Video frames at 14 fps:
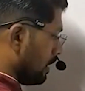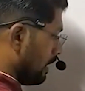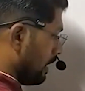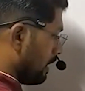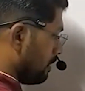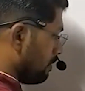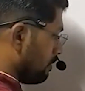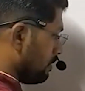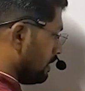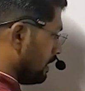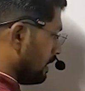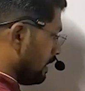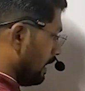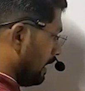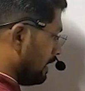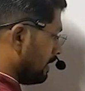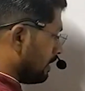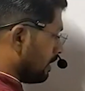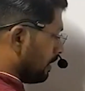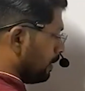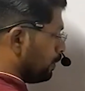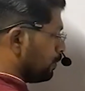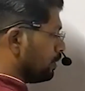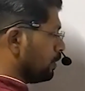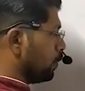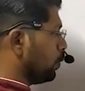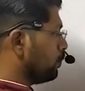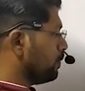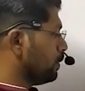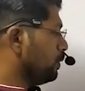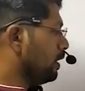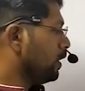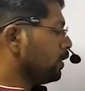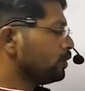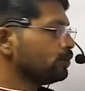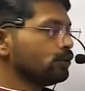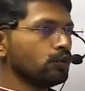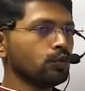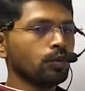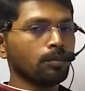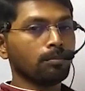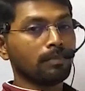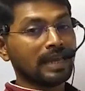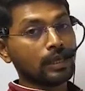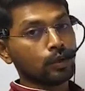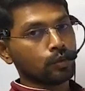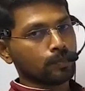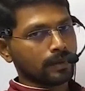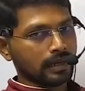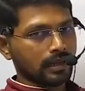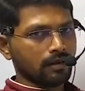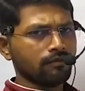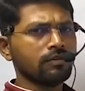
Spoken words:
and then enter into the ovule through micropyle,